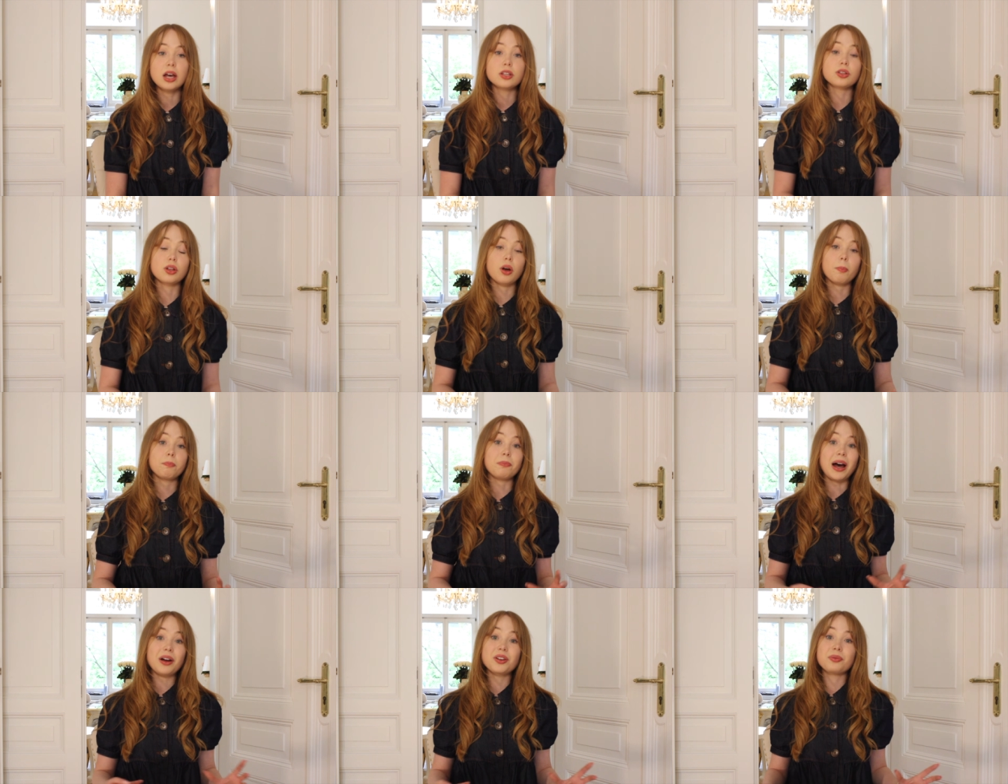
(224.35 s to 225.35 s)
So the
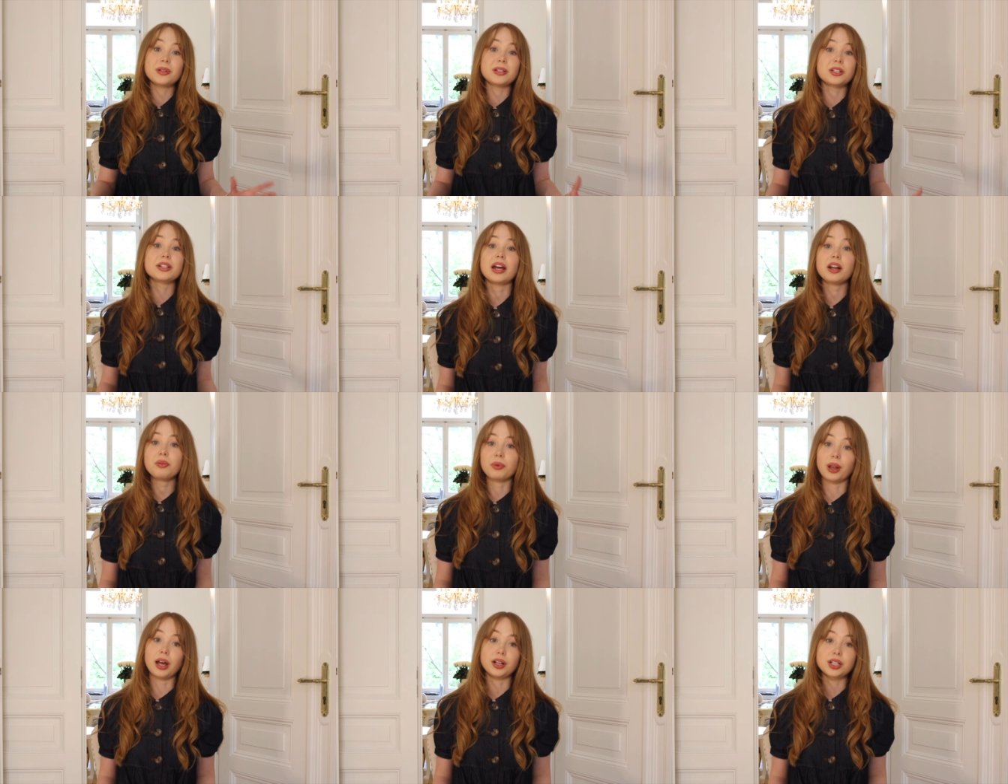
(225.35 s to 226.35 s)
boundaries in
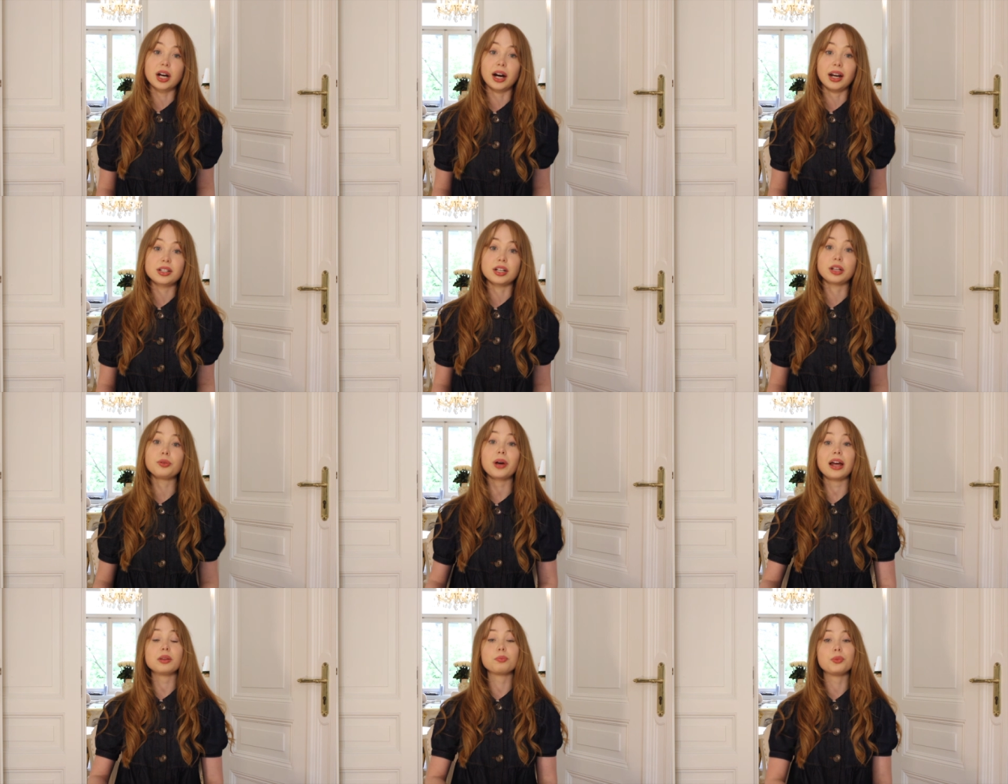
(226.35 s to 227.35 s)
general are tighter, and you
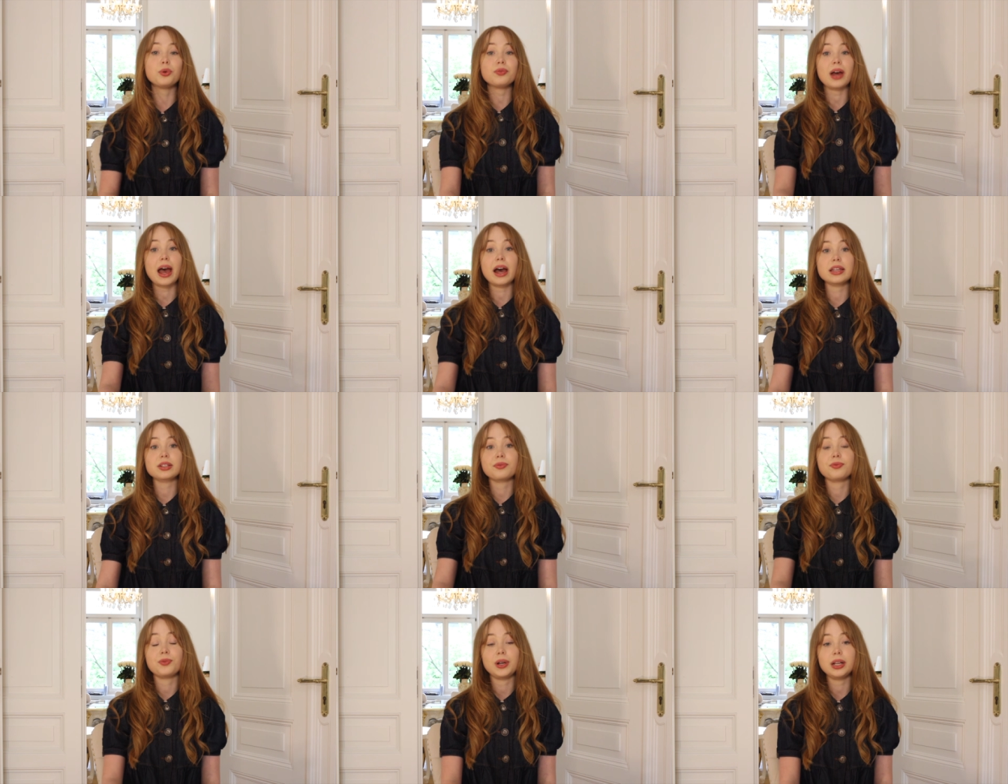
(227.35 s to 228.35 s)
can't move as
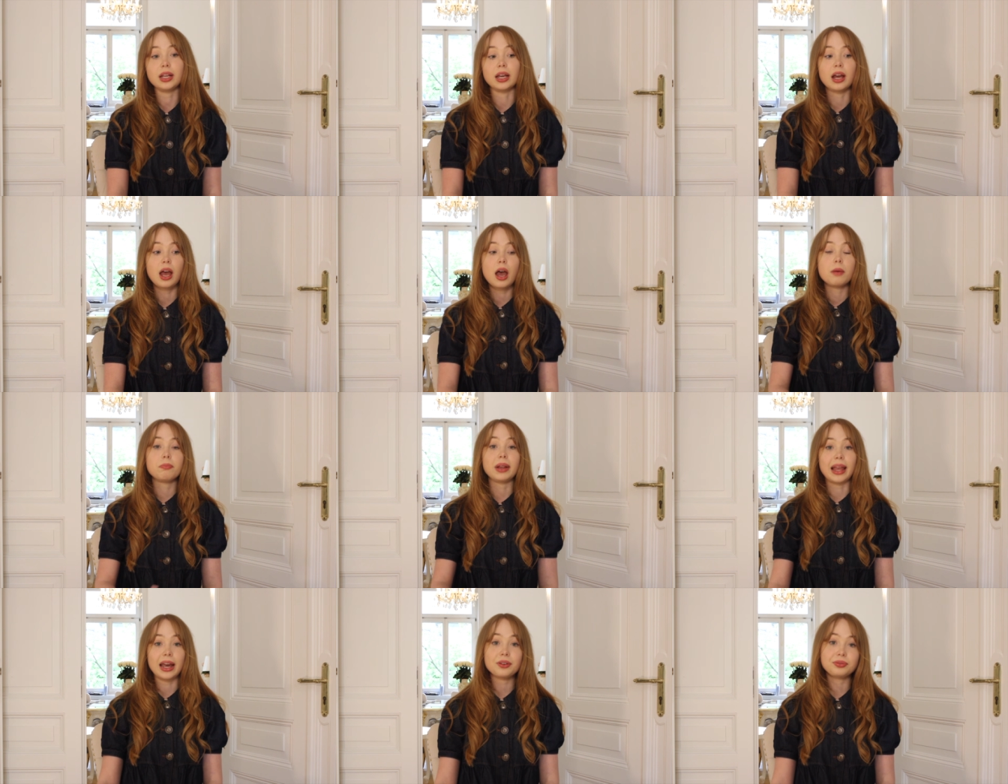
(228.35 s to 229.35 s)
freely,
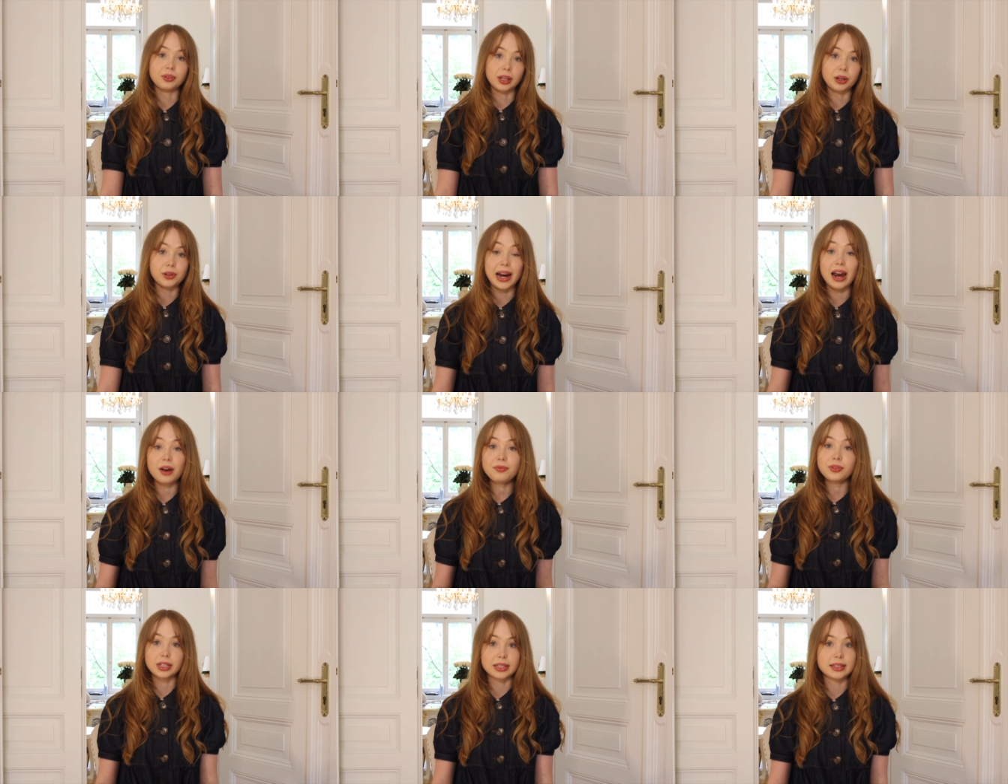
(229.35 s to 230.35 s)
playfully, or
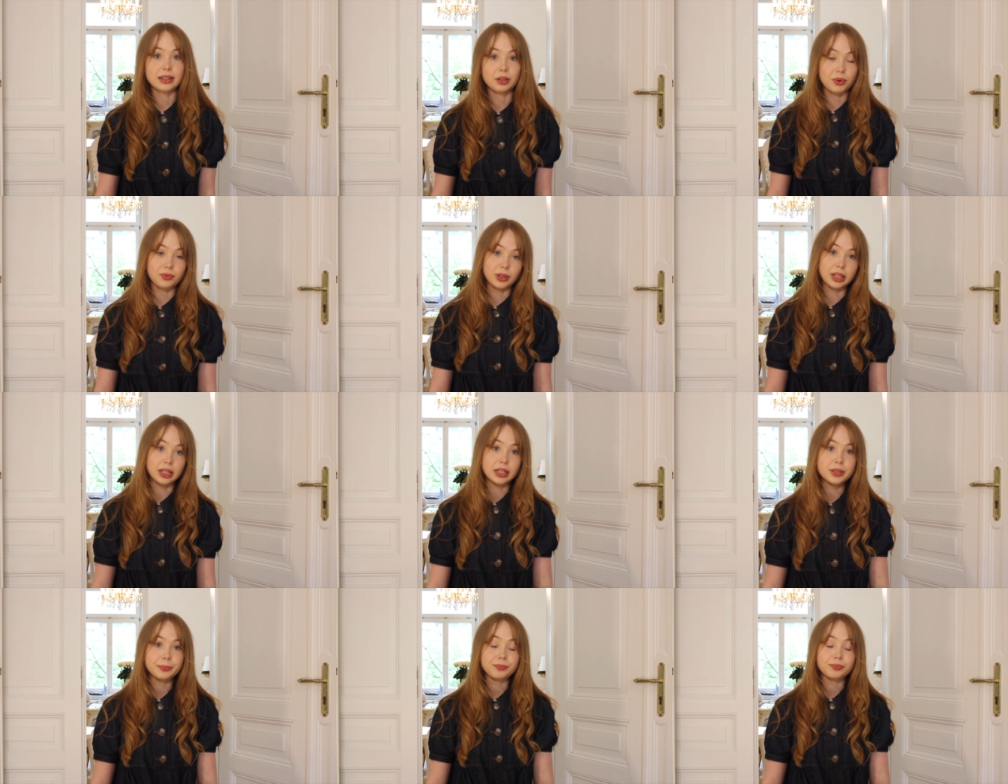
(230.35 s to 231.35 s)
effortlessly within it.